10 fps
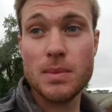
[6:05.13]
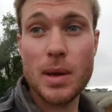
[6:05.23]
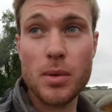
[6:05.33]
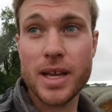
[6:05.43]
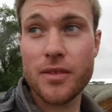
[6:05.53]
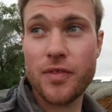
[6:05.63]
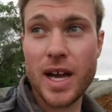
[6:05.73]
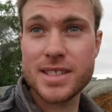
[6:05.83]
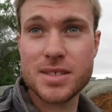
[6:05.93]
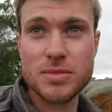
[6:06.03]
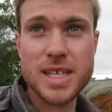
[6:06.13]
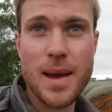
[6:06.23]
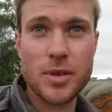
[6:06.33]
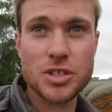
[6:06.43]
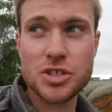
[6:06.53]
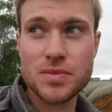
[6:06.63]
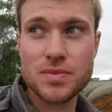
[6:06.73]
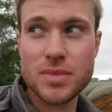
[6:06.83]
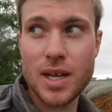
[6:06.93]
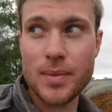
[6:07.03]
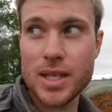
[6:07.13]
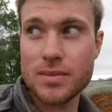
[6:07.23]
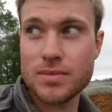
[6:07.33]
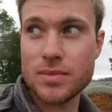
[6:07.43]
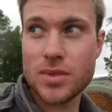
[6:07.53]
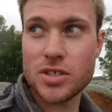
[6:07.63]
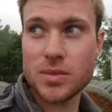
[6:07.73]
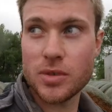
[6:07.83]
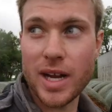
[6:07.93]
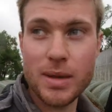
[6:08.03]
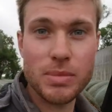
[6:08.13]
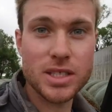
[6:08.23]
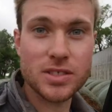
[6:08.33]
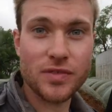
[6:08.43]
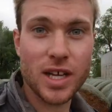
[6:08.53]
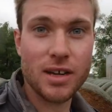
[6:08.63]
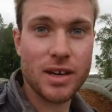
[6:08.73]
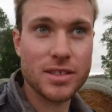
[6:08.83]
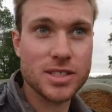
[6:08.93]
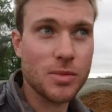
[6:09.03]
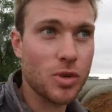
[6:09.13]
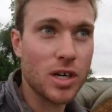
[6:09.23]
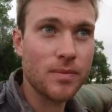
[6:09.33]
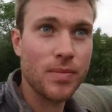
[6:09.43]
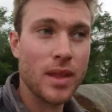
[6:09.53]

Maybe we can find some damage. I mean, there's some grain bins flying around somewhere,